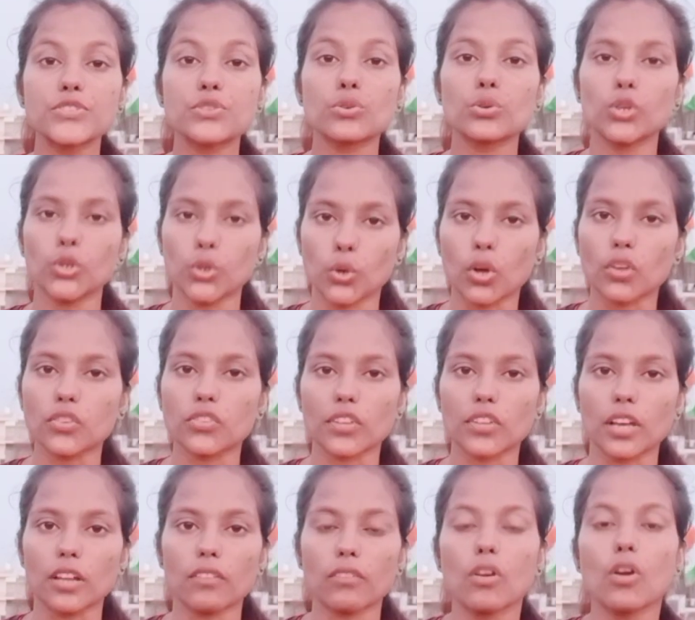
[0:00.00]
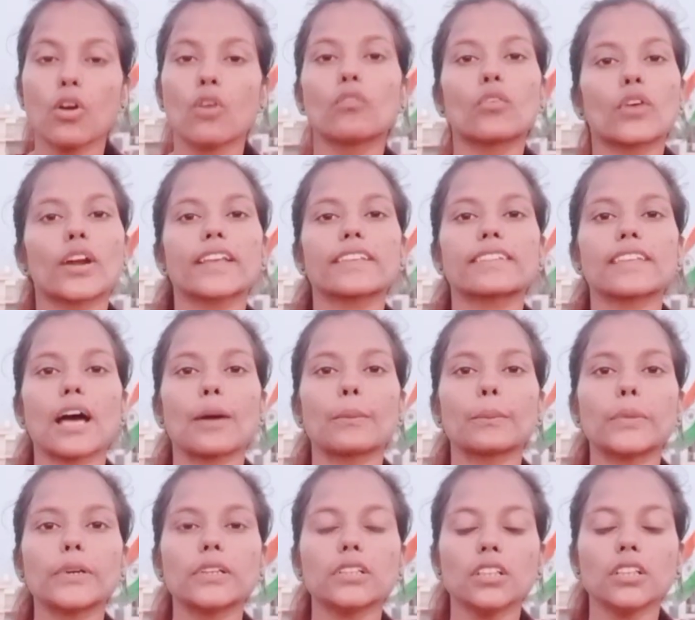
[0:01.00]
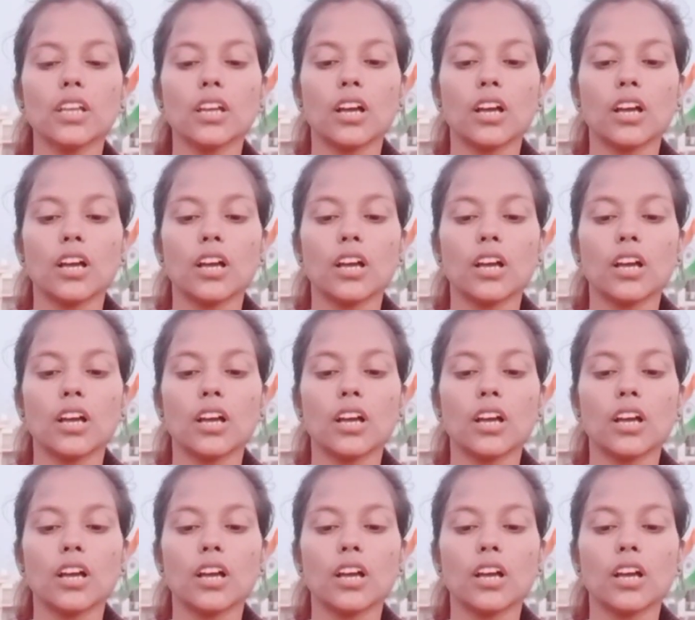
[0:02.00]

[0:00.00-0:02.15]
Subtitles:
to yourself. For example,